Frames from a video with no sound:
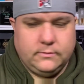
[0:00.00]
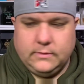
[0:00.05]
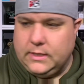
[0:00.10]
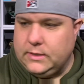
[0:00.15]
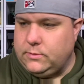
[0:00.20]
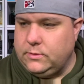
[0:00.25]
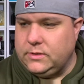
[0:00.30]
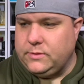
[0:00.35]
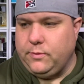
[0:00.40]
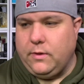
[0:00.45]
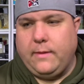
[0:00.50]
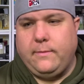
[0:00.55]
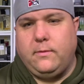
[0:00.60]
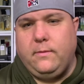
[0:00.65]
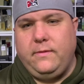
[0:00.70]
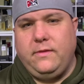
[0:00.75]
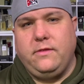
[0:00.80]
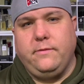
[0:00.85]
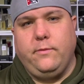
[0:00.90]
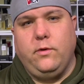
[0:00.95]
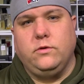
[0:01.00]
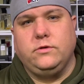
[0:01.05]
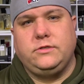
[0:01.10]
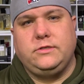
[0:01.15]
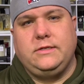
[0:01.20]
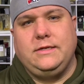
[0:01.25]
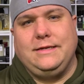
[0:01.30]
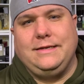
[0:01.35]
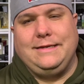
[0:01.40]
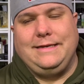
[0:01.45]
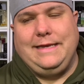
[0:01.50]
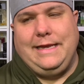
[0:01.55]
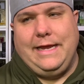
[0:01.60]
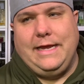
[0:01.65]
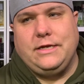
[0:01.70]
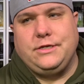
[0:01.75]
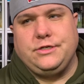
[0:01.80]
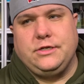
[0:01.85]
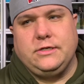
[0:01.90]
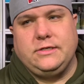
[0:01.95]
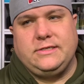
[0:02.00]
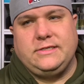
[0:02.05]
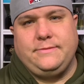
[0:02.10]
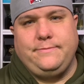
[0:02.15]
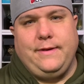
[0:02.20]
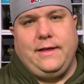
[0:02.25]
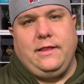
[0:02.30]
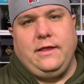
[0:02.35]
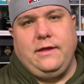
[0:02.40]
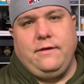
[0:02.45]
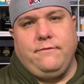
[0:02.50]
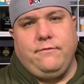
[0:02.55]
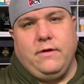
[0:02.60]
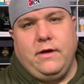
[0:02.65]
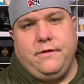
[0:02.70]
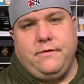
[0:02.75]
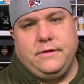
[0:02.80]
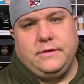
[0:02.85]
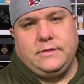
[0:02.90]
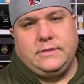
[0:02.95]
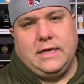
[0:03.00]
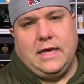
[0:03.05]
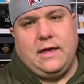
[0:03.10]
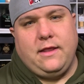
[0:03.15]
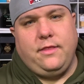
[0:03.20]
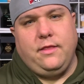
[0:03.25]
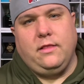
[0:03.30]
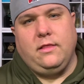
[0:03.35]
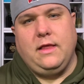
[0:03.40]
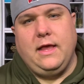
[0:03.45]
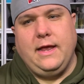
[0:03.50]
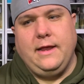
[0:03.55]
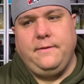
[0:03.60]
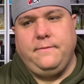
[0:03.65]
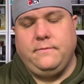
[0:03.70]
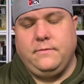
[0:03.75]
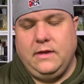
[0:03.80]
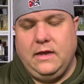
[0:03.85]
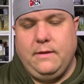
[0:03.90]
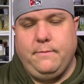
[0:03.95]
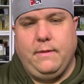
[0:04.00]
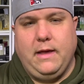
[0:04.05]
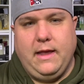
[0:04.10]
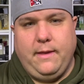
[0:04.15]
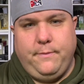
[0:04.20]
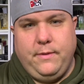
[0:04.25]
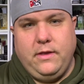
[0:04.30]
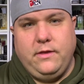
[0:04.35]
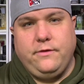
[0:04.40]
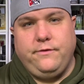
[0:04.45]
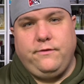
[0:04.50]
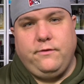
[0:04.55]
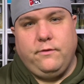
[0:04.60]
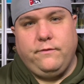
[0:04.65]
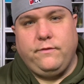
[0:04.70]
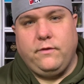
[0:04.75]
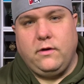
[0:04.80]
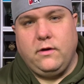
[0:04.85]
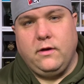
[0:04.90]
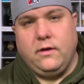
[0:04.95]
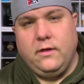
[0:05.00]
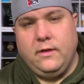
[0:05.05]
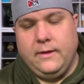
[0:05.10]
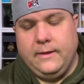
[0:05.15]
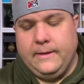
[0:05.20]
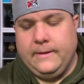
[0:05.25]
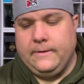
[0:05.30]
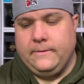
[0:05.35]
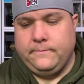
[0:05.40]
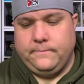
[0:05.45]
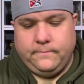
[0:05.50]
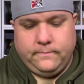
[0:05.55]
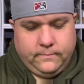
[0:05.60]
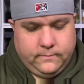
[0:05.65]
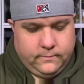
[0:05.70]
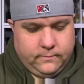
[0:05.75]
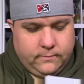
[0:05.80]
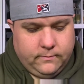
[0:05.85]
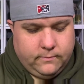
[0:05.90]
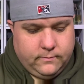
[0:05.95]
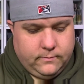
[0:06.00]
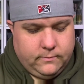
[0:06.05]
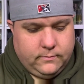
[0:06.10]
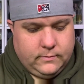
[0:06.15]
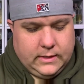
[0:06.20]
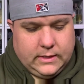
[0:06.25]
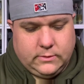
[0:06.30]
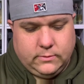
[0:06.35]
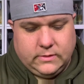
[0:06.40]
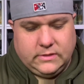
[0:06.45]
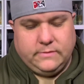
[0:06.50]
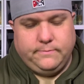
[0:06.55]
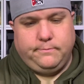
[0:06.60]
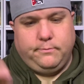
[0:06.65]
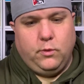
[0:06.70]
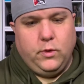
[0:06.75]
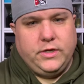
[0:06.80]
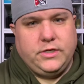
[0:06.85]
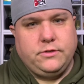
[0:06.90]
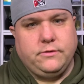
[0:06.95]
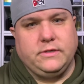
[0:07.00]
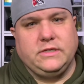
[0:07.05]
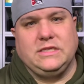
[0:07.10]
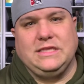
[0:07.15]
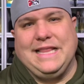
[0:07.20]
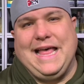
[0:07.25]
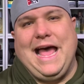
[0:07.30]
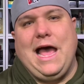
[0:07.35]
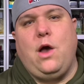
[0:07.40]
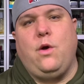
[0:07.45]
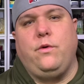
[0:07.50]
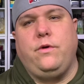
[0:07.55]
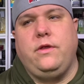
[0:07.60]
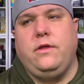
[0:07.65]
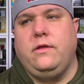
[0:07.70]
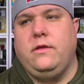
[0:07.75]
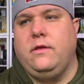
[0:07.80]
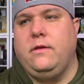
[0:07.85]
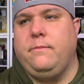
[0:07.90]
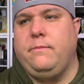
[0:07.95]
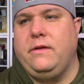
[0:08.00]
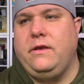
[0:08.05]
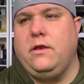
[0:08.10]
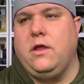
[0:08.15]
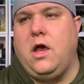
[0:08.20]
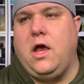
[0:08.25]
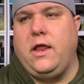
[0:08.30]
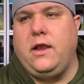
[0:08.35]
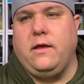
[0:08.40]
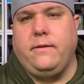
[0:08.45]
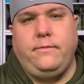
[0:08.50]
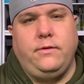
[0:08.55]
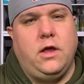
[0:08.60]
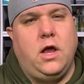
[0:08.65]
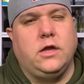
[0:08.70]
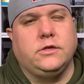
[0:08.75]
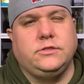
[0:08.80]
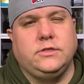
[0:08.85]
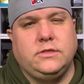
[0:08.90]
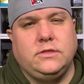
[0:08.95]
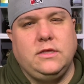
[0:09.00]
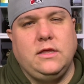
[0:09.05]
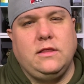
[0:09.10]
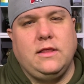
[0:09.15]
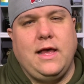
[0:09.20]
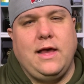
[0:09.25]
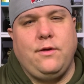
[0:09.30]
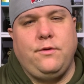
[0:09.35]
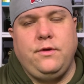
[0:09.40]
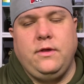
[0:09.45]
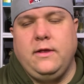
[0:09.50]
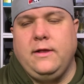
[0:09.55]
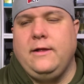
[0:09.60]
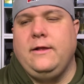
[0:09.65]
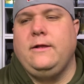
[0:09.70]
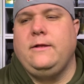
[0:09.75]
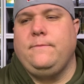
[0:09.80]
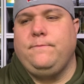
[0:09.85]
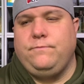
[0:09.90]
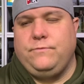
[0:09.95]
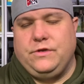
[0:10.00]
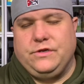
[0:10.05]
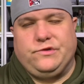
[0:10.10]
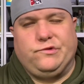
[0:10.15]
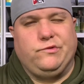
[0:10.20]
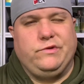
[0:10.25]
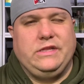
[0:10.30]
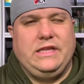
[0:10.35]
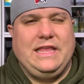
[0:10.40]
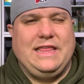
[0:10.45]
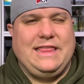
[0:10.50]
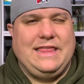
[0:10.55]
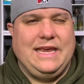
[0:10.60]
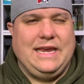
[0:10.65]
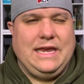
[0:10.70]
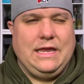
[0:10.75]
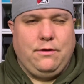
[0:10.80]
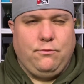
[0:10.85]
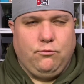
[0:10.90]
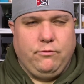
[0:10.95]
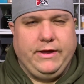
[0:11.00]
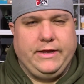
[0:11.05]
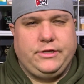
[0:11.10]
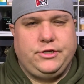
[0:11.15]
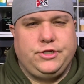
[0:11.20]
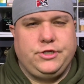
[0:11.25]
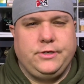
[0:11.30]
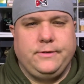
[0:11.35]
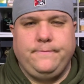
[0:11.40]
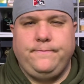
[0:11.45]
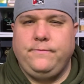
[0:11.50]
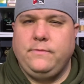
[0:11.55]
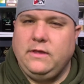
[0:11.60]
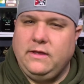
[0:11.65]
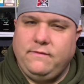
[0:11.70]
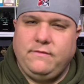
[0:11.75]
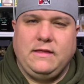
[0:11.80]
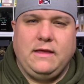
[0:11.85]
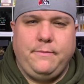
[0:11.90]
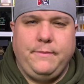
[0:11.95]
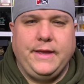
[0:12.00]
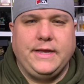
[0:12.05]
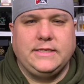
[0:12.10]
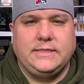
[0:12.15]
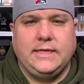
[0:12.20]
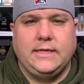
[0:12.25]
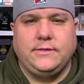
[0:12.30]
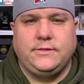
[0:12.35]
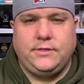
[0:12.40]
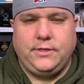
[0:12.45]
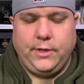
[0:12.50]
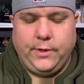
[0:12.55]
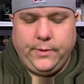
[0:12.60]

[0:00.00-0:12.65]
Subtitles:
probably the most niche smelling fragrance out of the line, in my opinion so far. This one's boisterous, loud, but not obnoxiously loud. Just really thick and rich, if that makes sense to you.